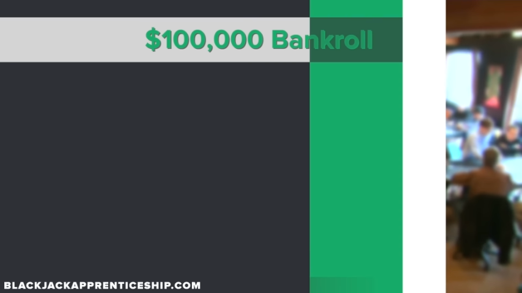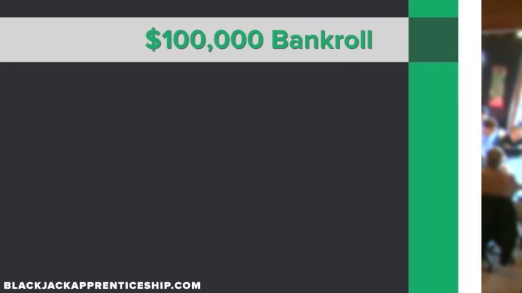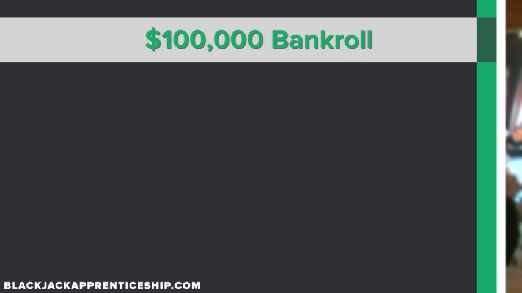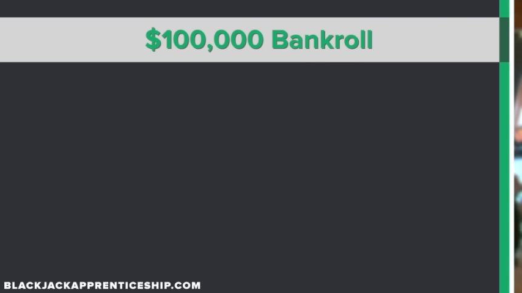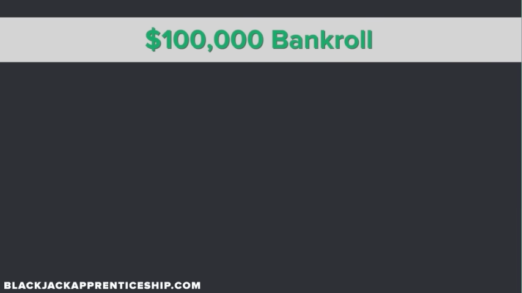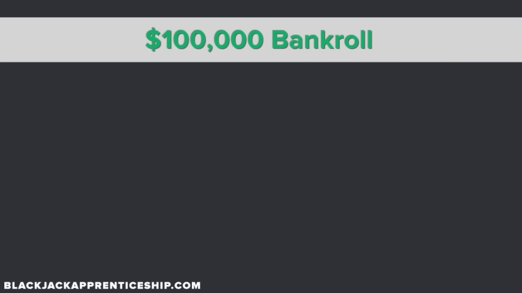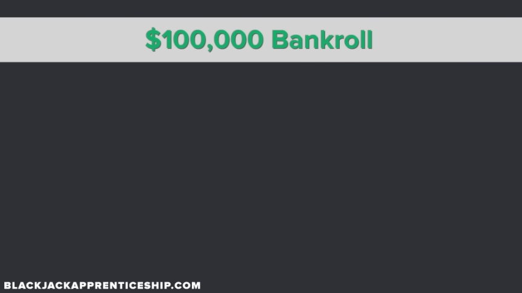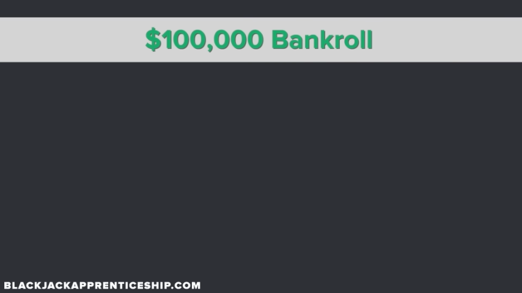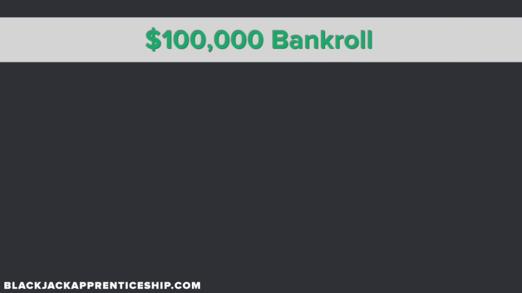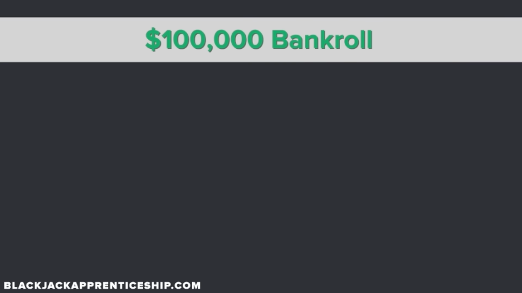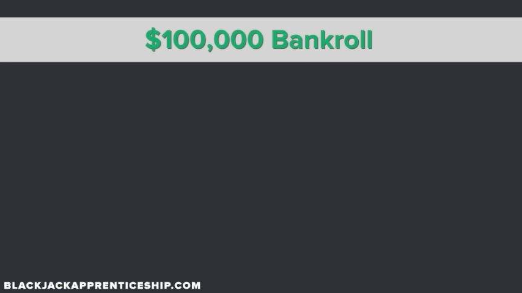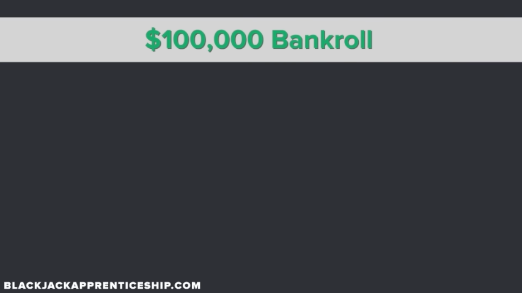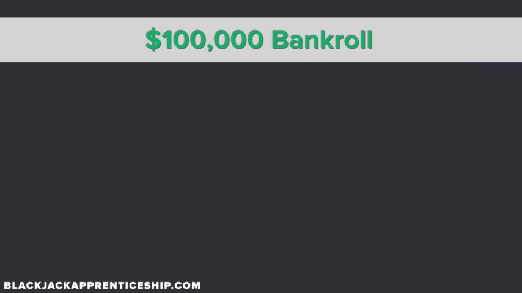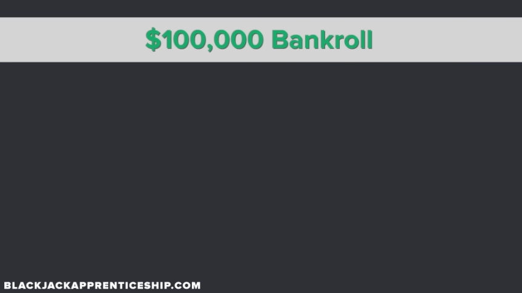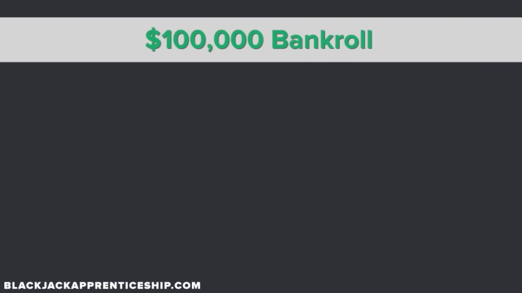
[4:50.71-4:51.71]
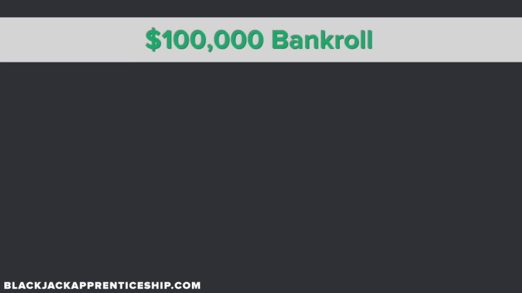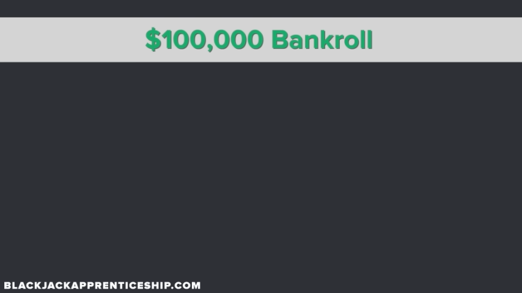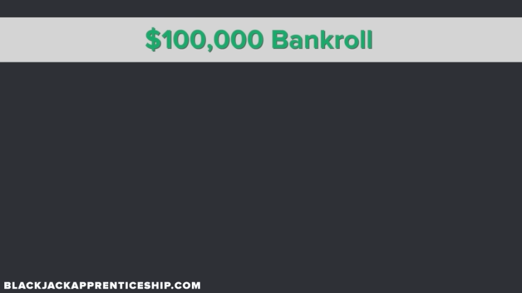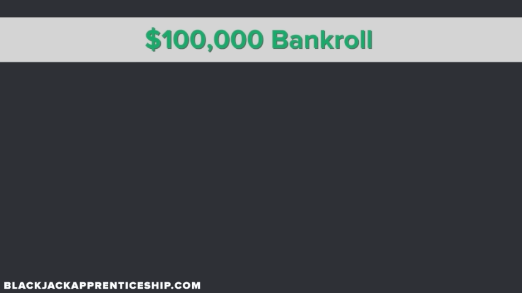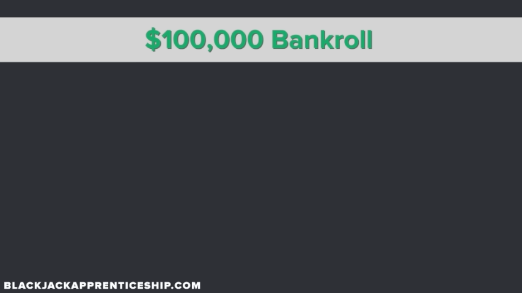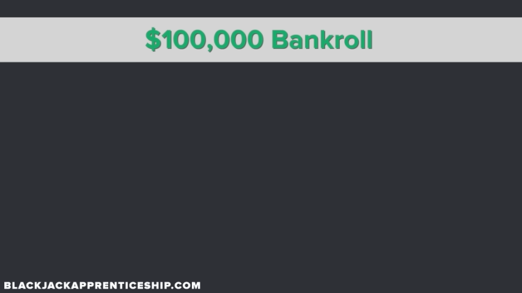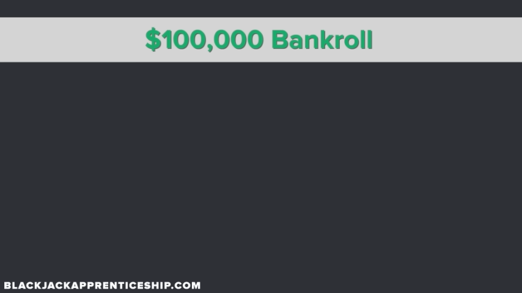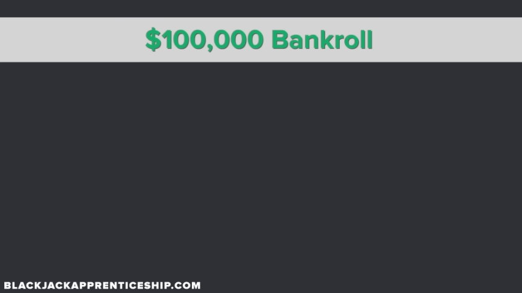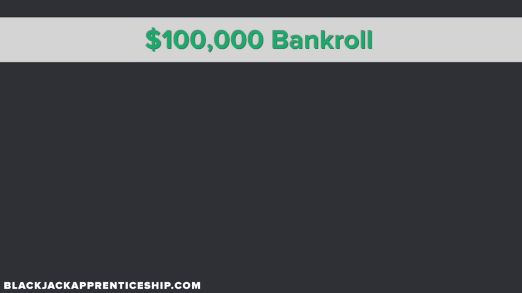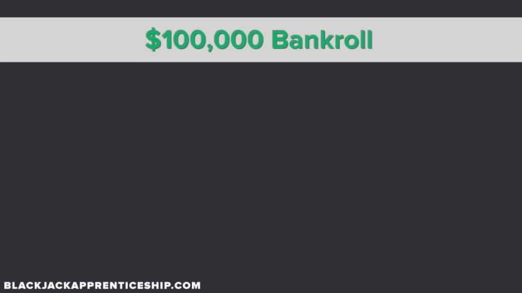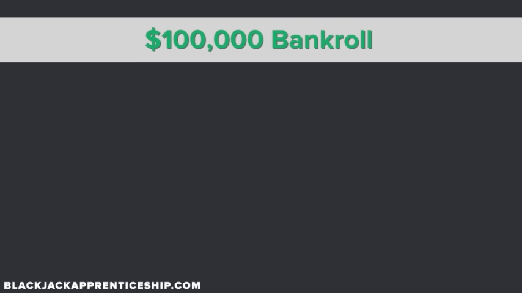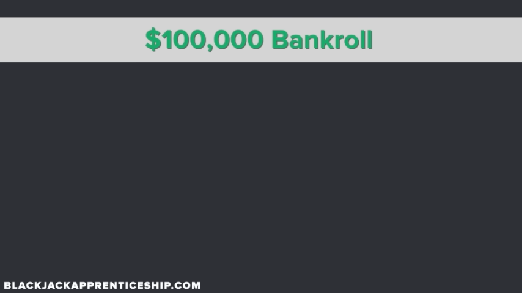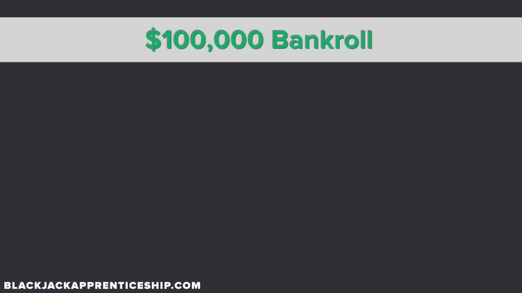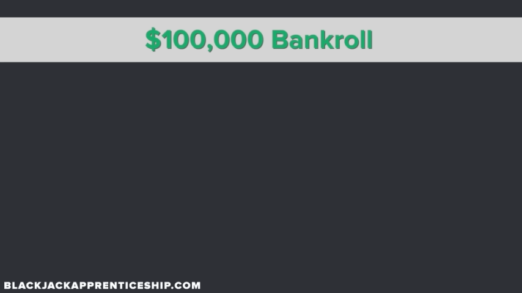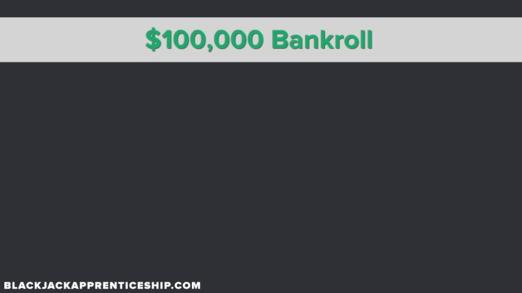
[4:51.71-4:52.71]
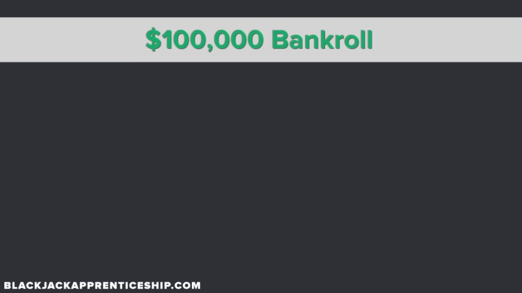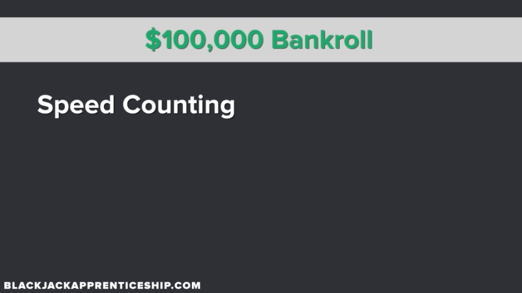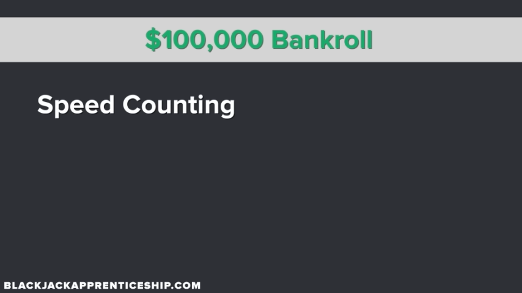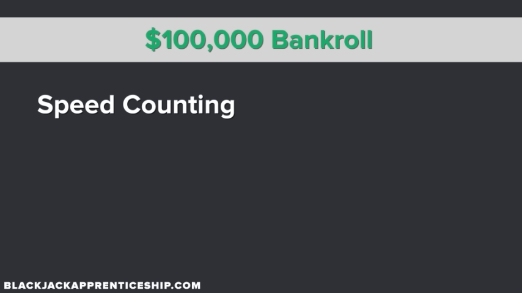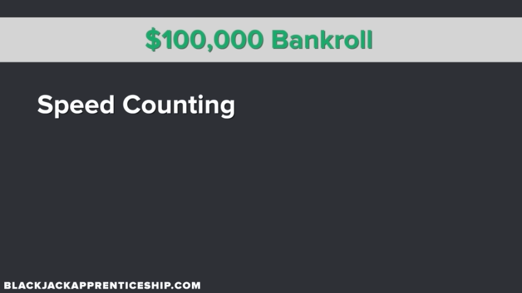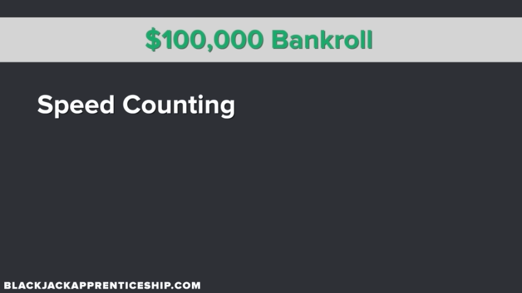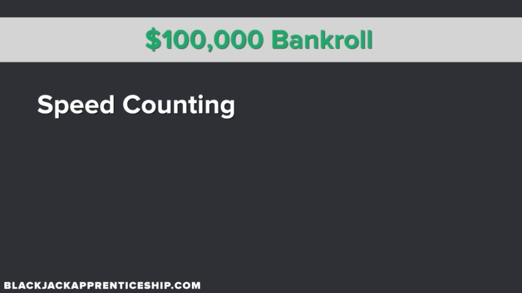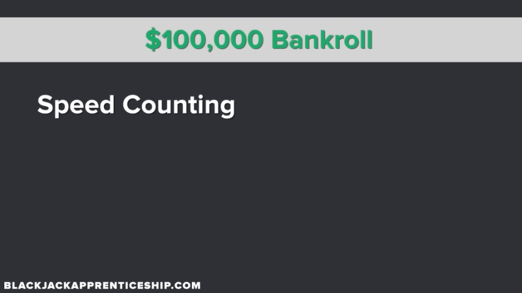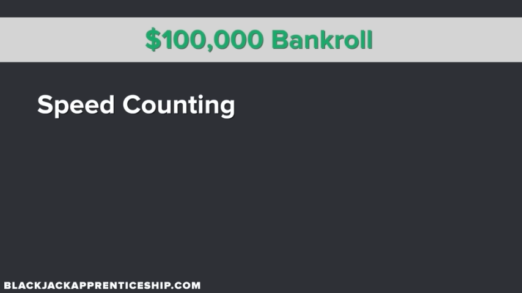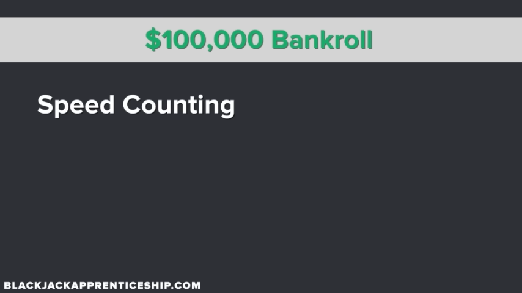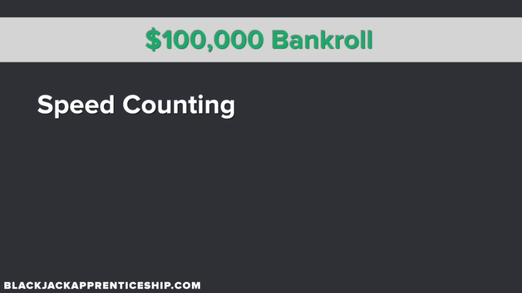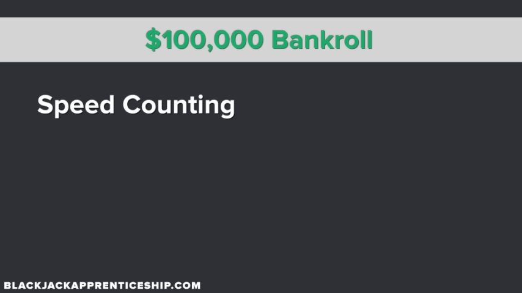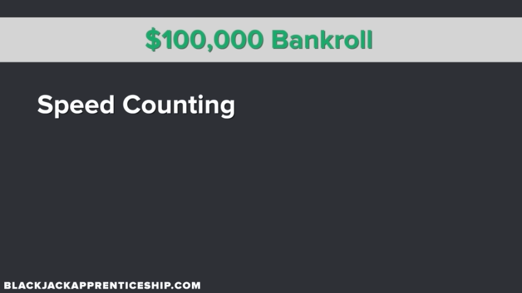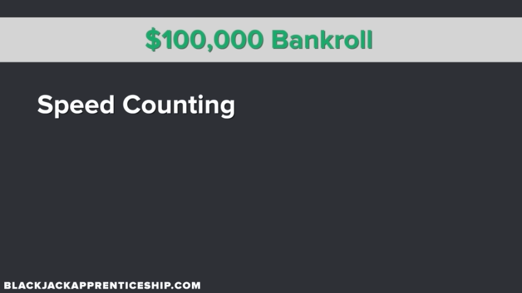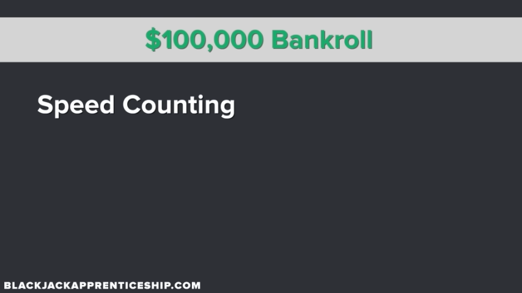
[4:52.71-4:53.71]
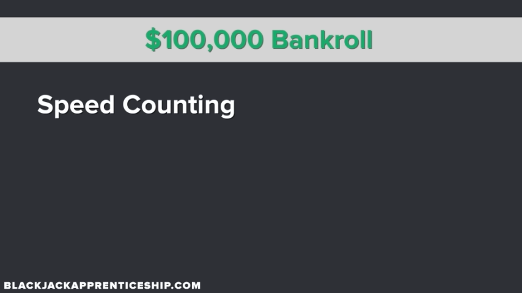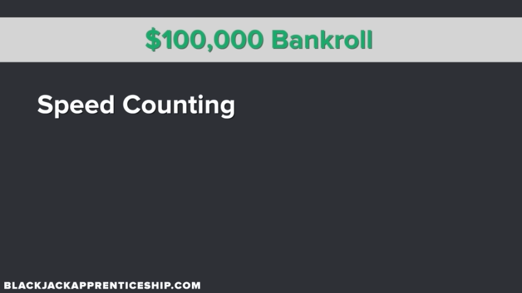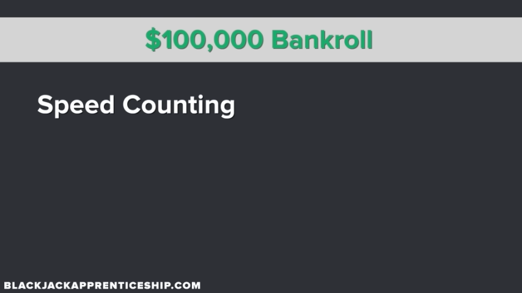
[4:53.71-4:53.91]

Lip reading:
(no speaker visible)